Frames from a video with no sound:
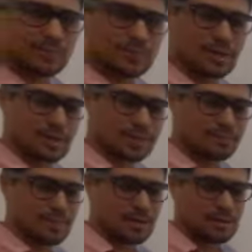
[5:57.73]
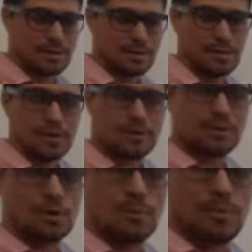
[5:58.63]
okay?
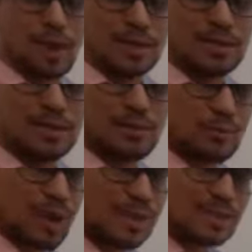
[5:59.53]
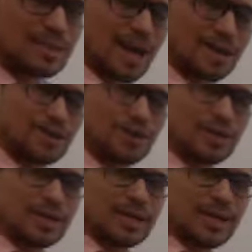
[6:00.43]
So pause it, write this down if you
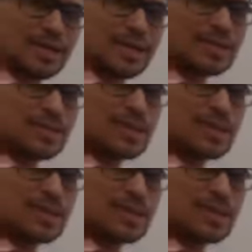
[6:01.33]
didn't get this.